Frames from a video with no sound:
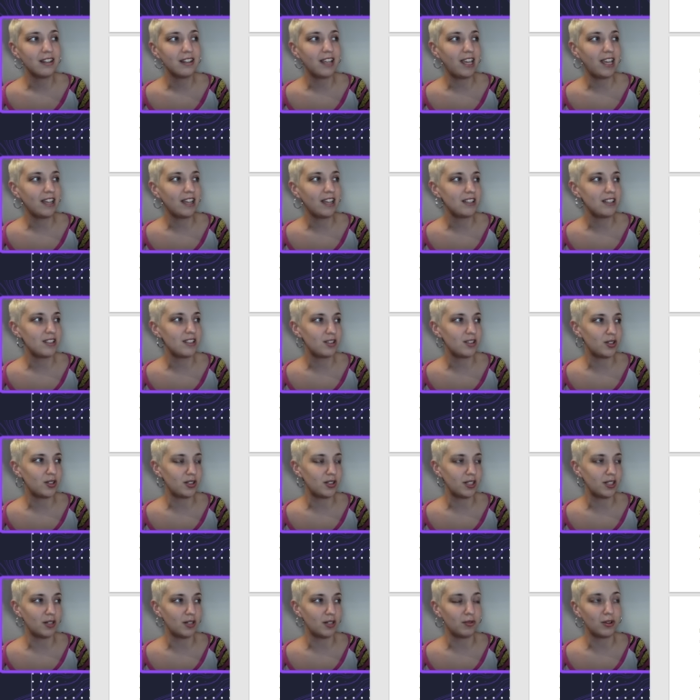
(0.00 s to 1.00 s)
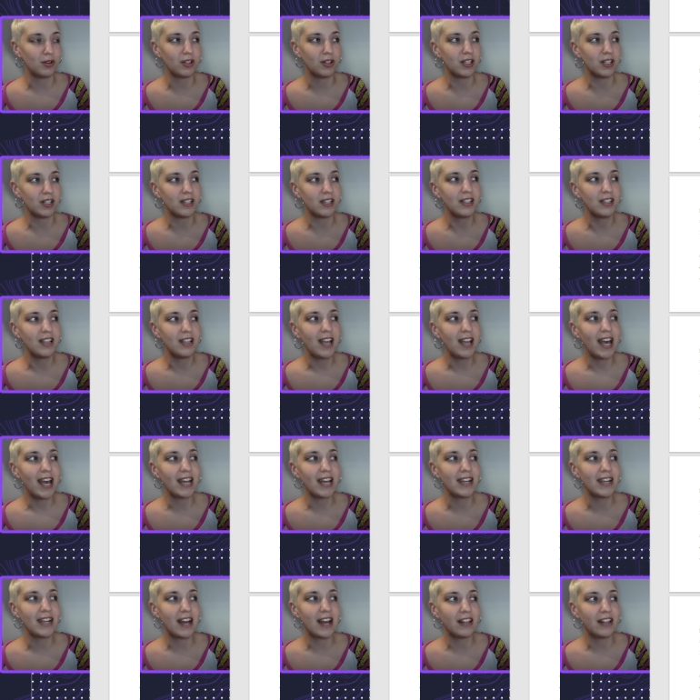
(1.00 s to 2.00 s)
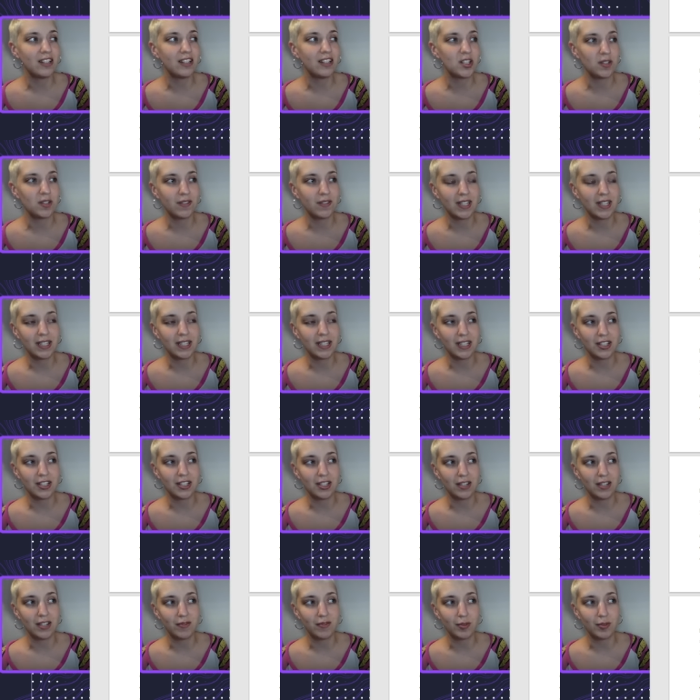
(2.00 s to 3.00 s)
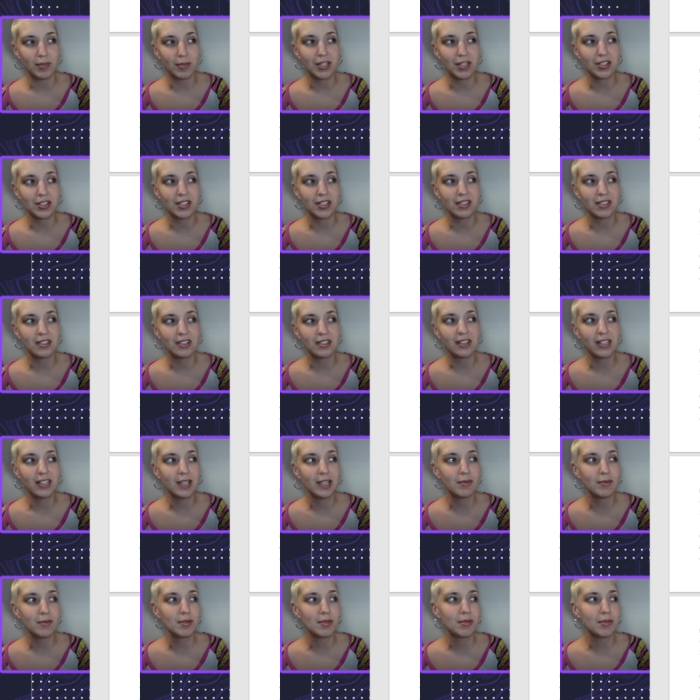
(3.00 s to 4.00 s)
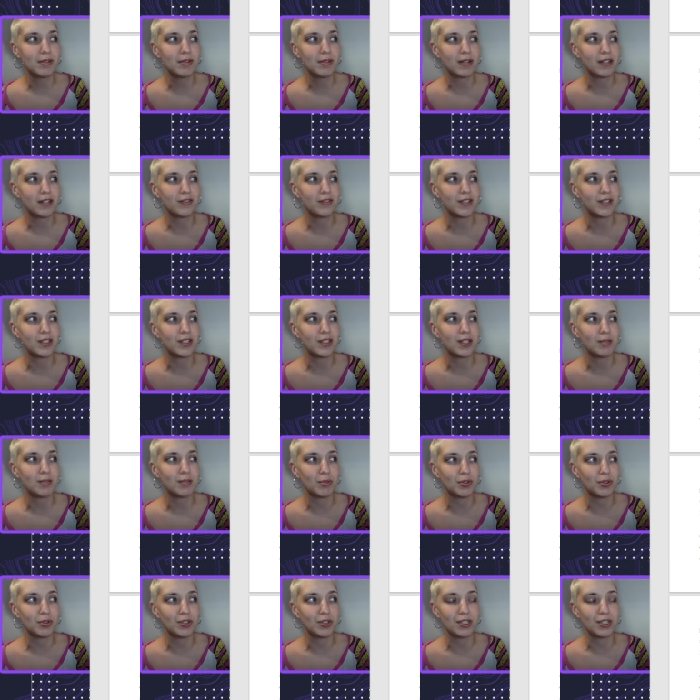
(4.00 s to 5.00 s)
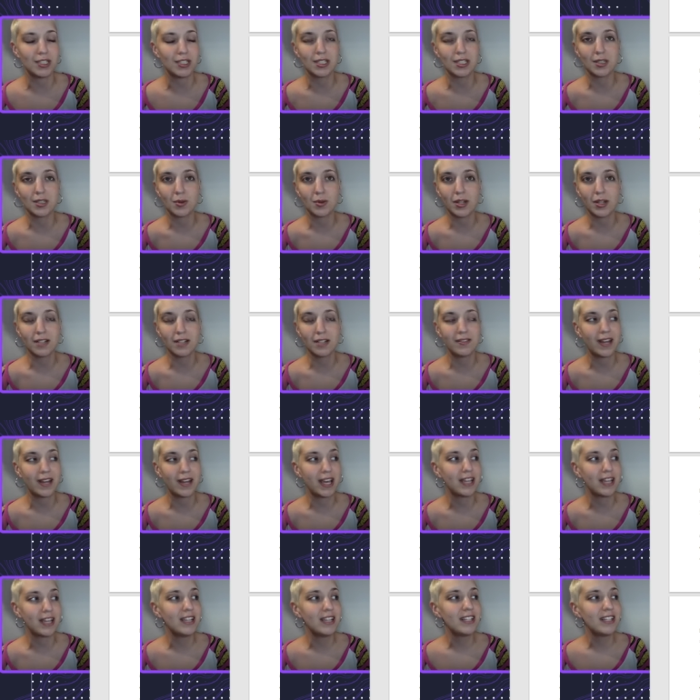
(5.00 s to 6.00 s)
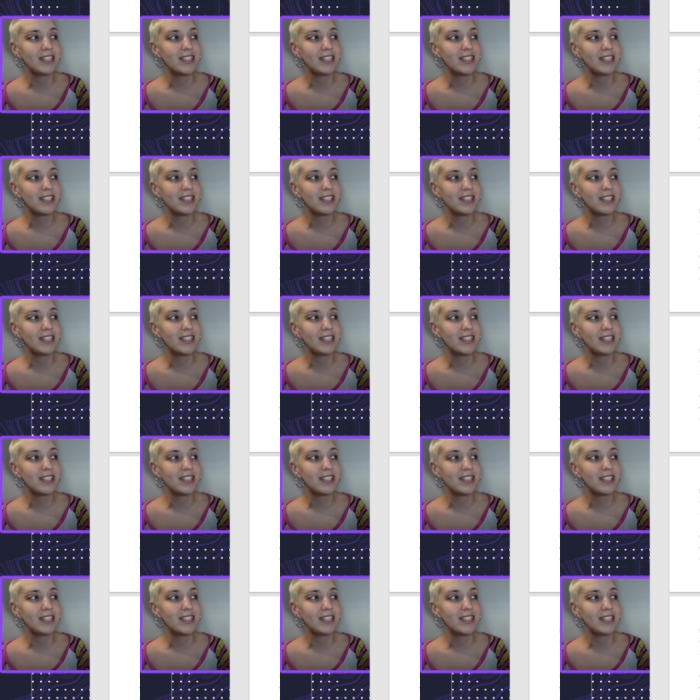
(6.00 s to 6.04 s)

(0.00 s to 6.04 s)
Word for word: and Attorney Arora had knowledge of the alleged information claimed to be relevant to the motion to disqualify